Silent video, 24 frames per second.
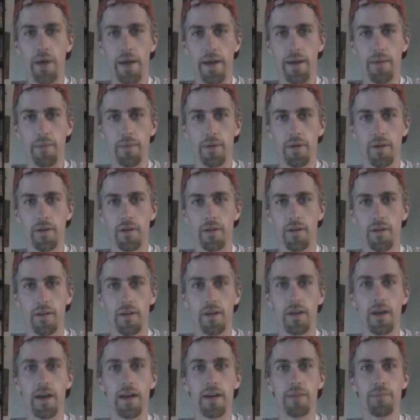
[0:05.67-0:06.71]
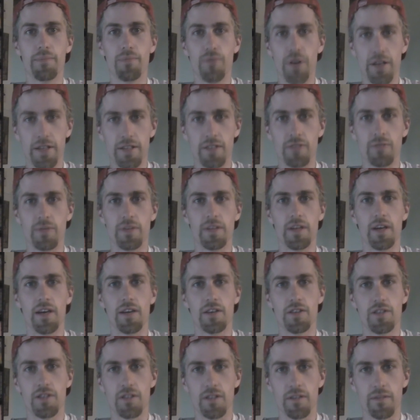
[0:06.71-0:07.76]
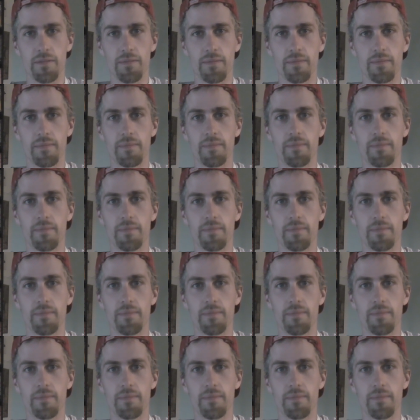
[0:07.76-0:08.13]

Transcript: Webb got a breast reduction.